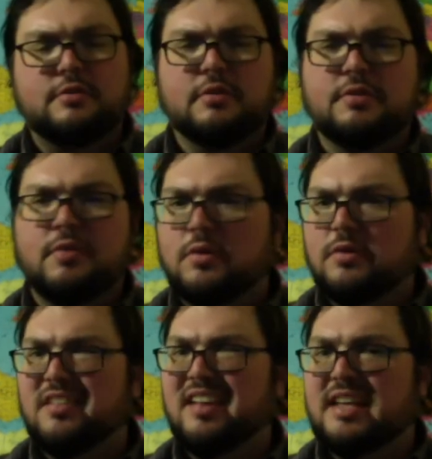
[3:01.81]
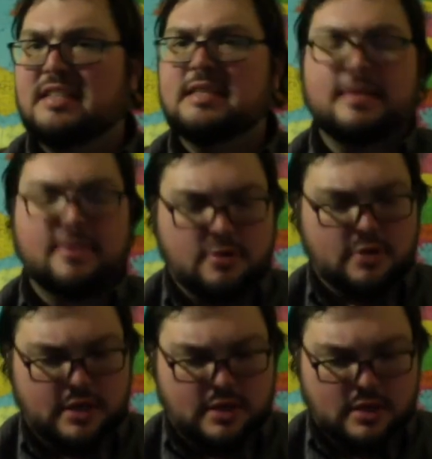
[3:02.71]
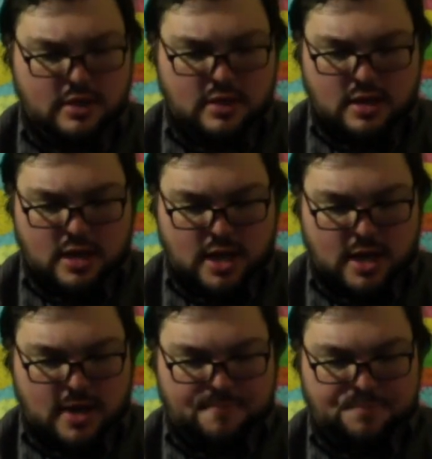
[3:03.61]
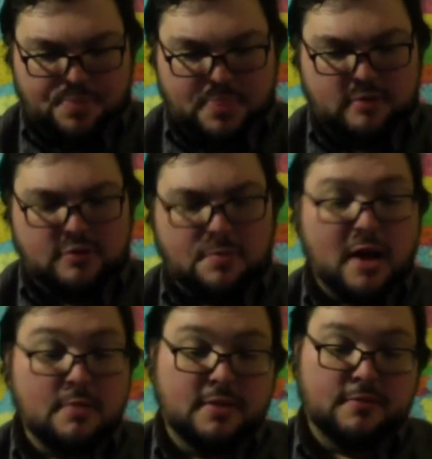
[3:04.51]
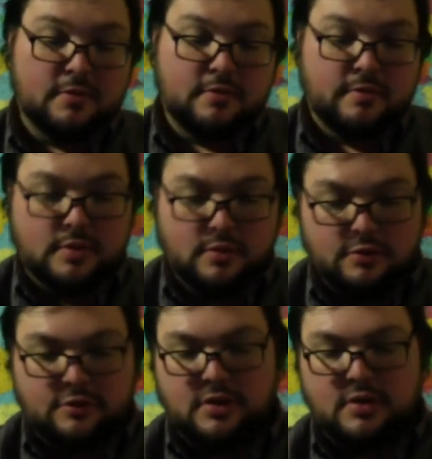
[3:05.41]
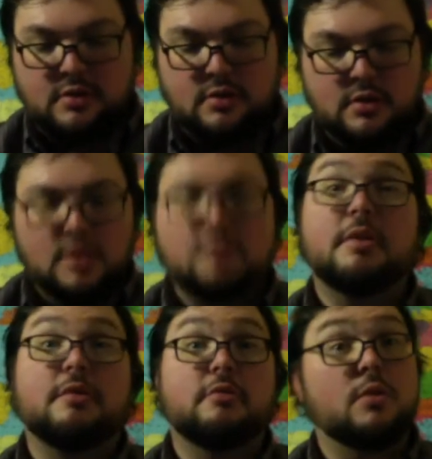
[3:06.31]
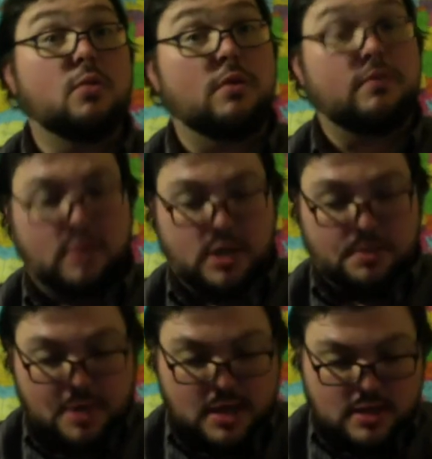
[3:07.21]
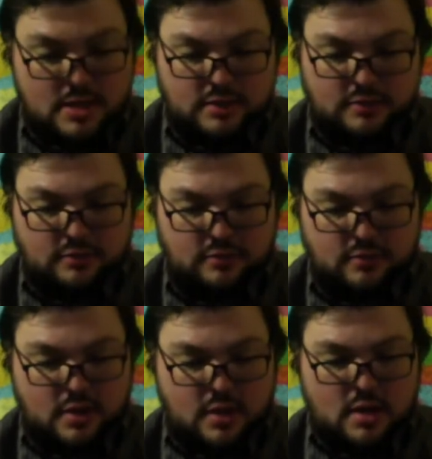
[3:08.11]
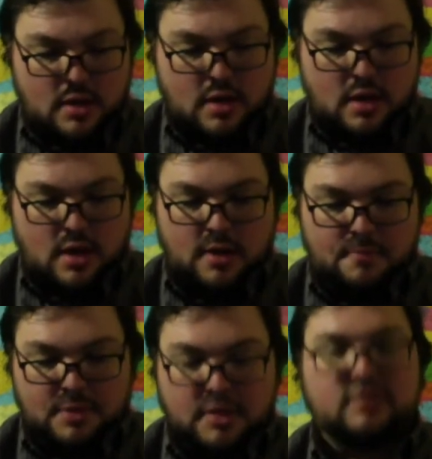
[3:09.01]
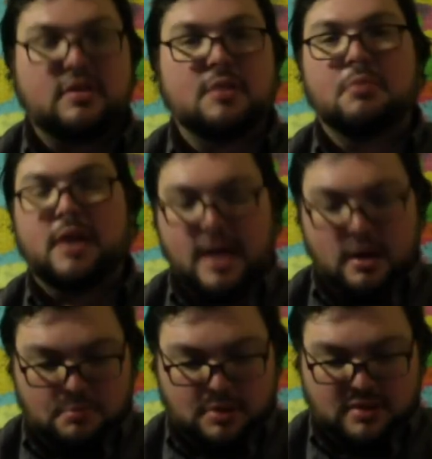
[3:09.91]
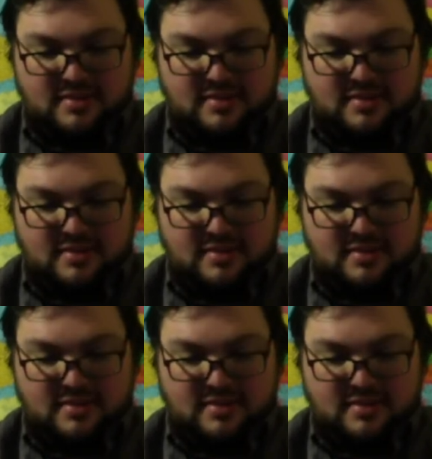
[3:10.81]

revolts in 1830. They're inspired by the French Revolution, by the Greek War for Independence. You're going to see it break out in places